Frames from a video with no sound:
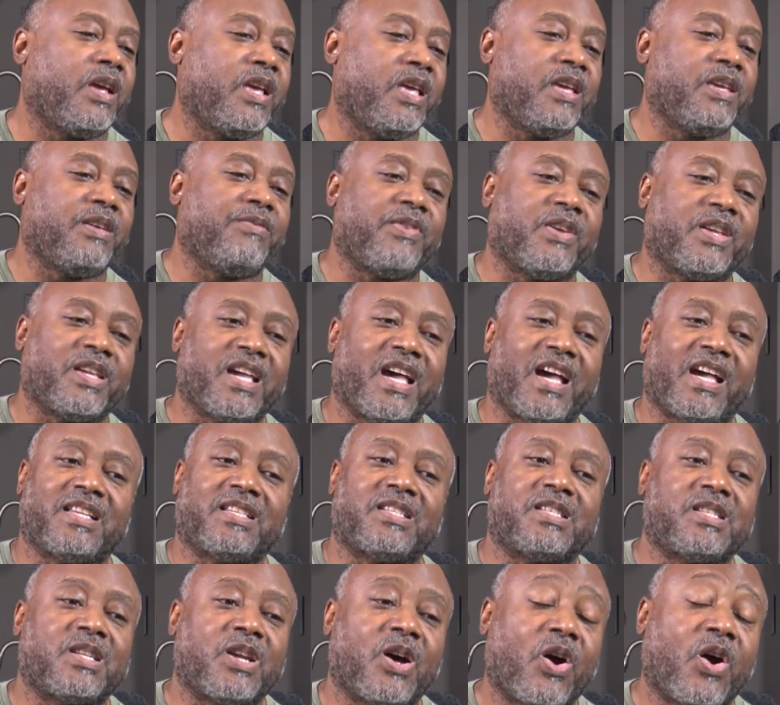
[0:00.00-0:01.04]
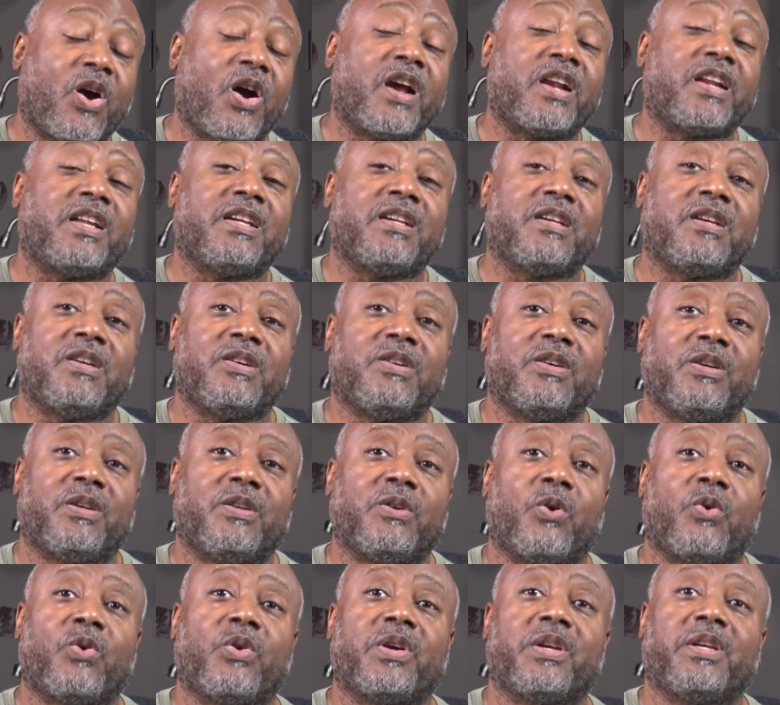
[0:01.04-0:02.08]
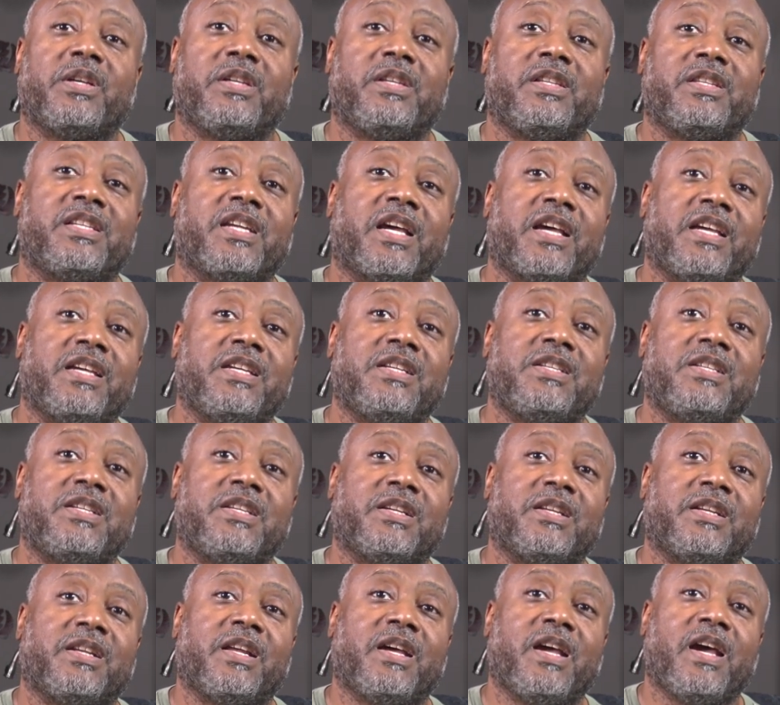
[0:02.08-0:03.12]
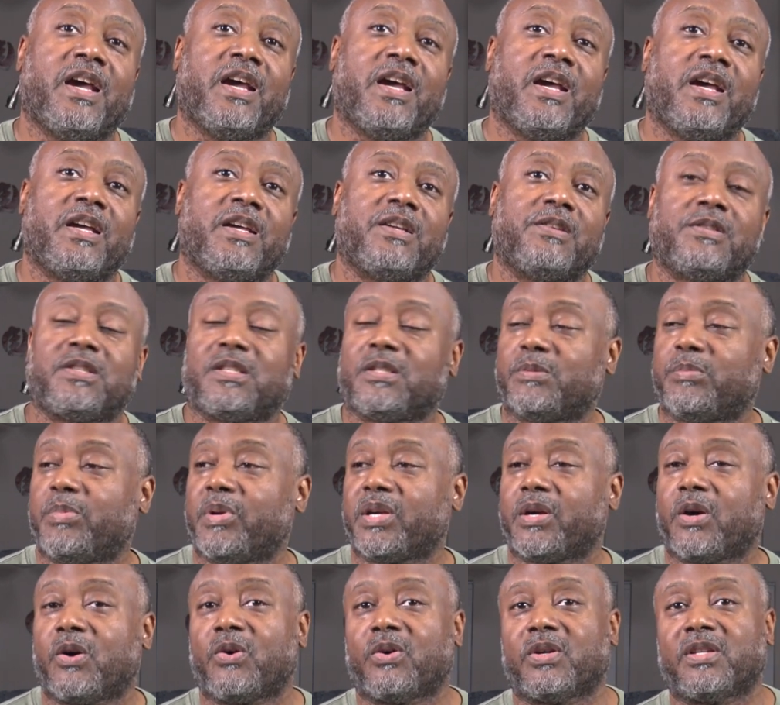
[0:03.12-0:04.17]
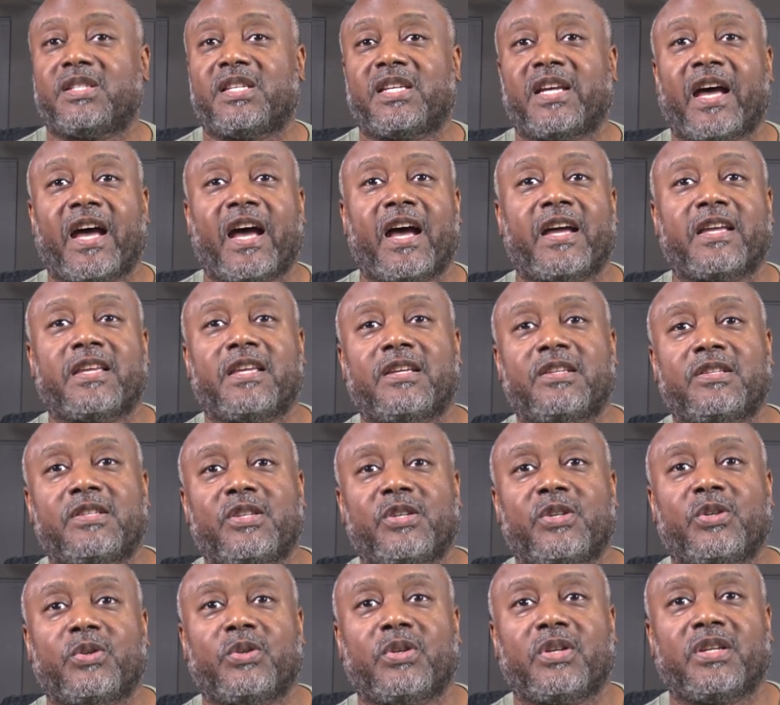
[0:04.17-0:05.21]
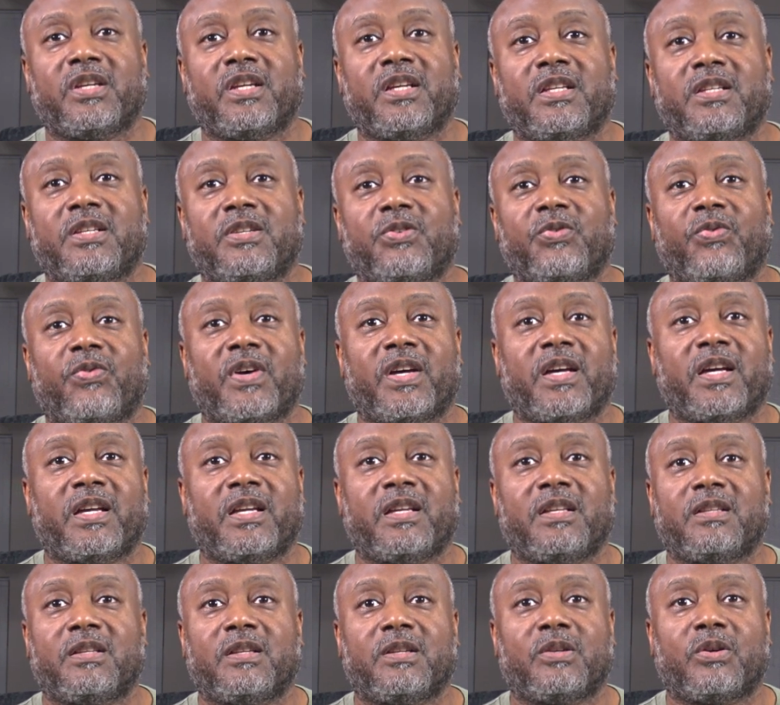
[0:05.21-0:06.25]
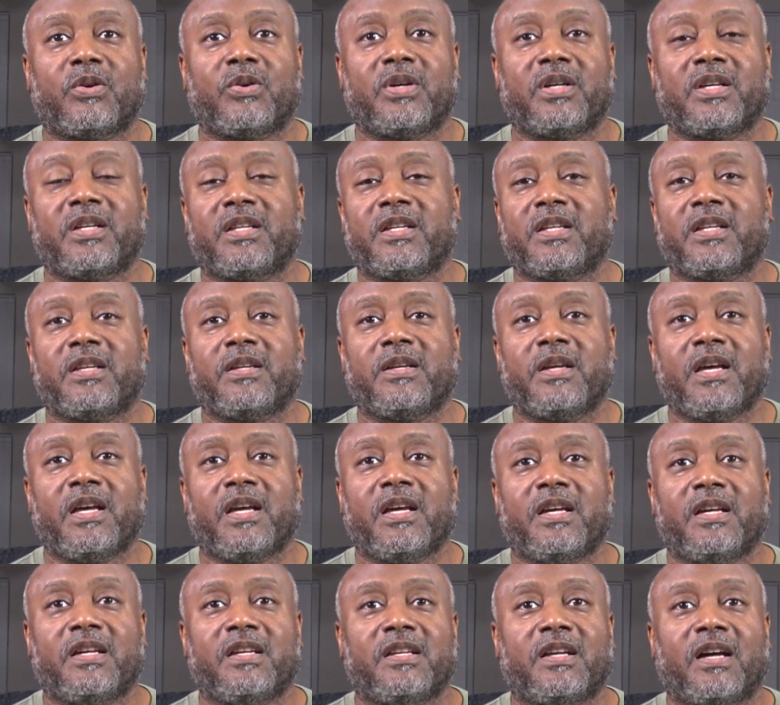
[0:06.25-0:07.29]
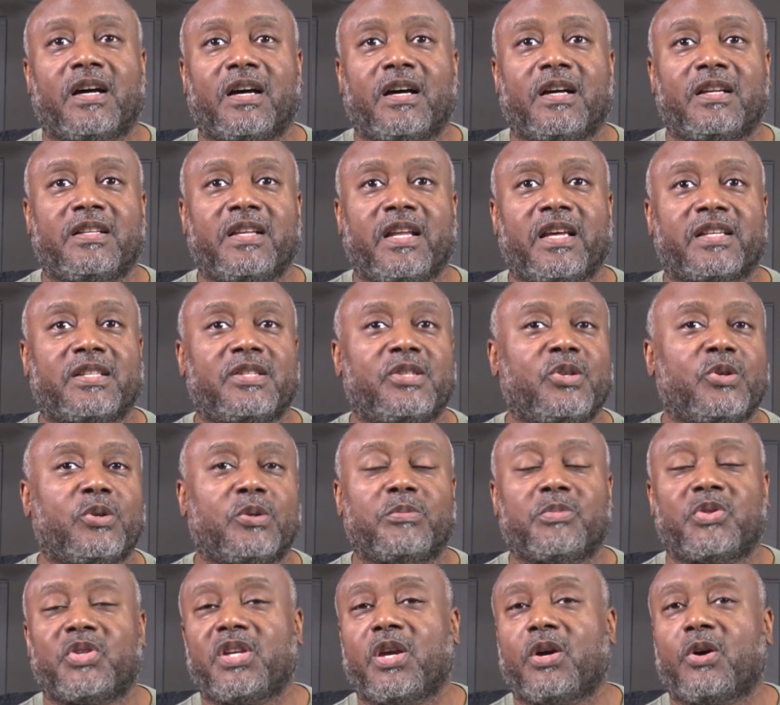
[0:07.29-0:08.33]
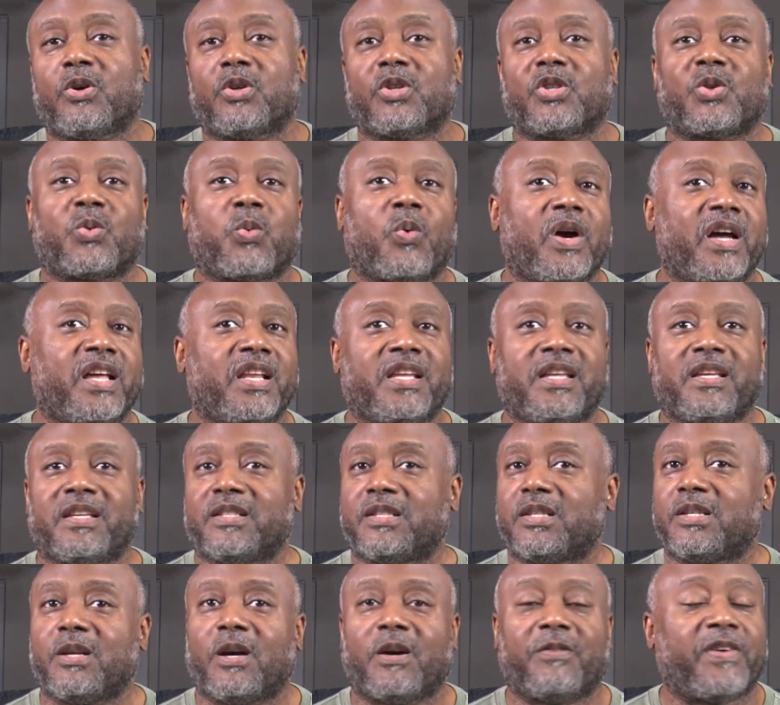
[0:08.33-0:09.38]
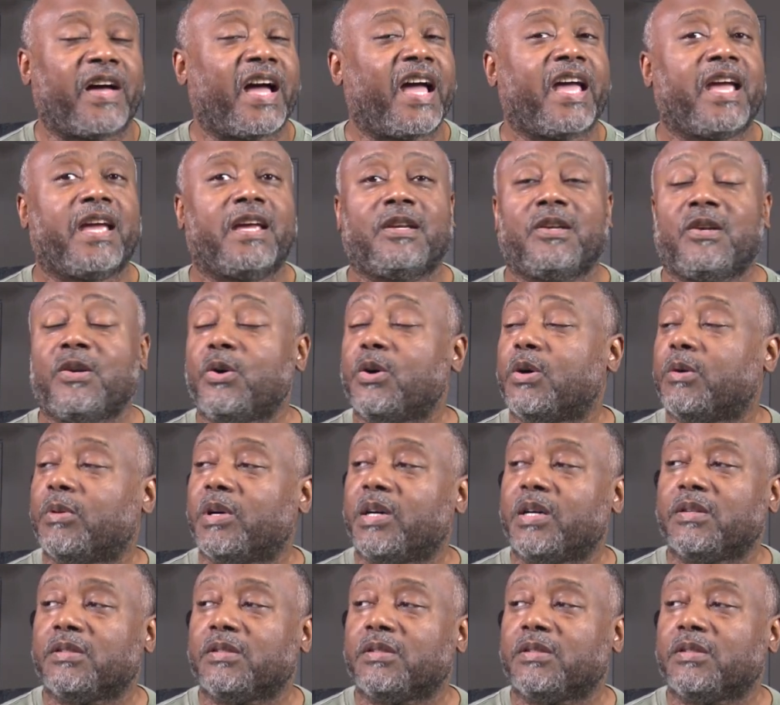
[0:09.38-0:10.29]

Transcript: I even got started good, orientation, there's this big old Italian dude, and he had this fine little honey uh, next to him. She all sweaty and stuff. I ain't know him.